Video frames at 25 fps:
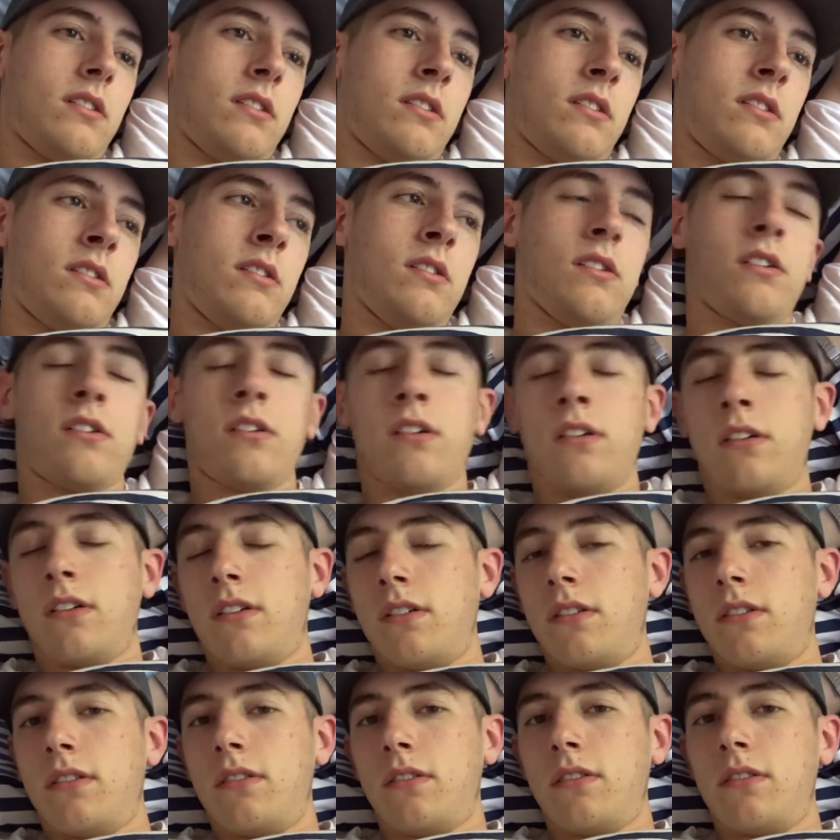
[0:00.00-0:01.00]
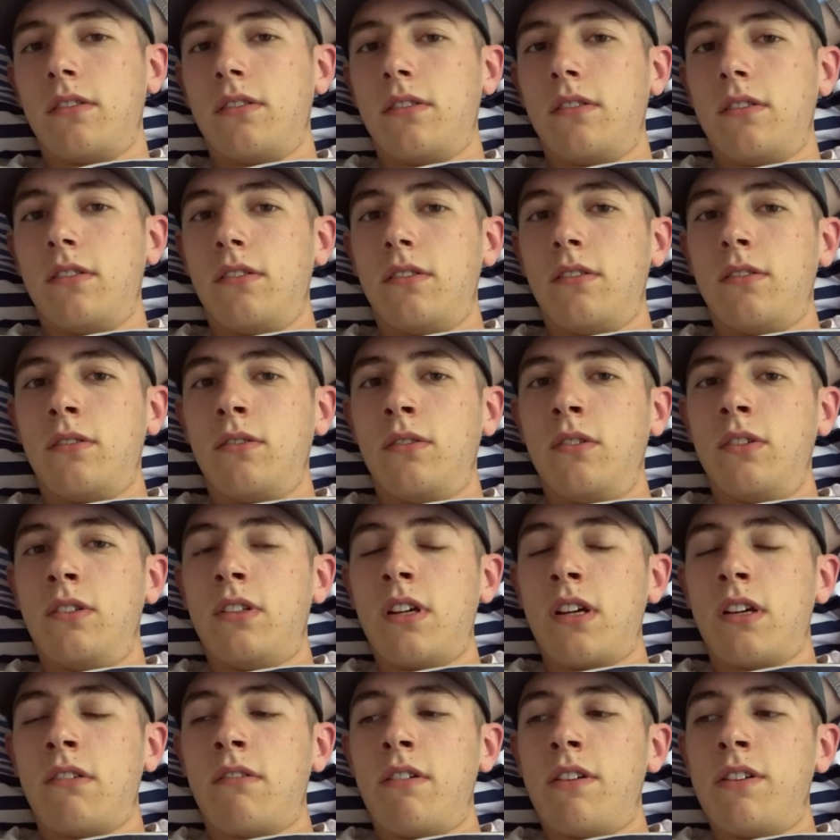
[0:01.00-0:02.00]
and look at all the
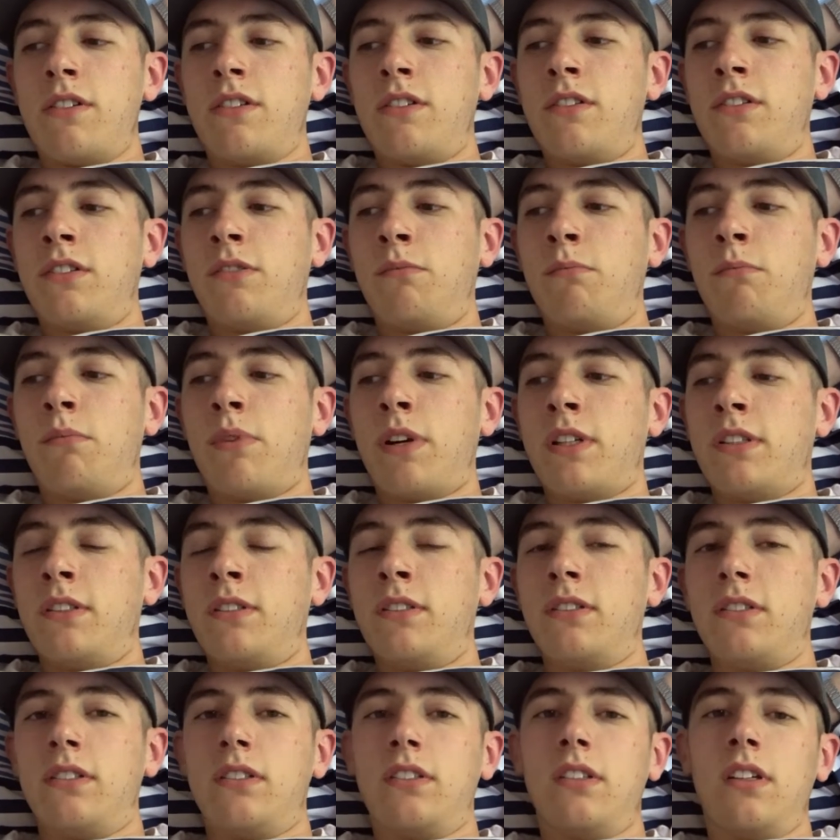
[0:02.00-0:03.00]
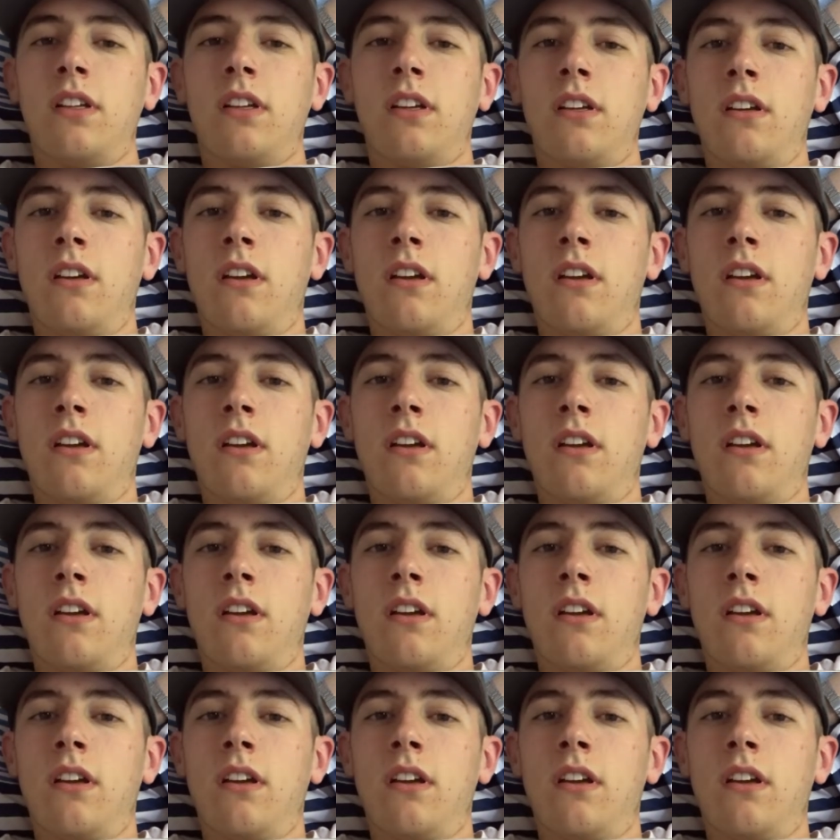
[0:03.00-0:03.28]
decorations and presents.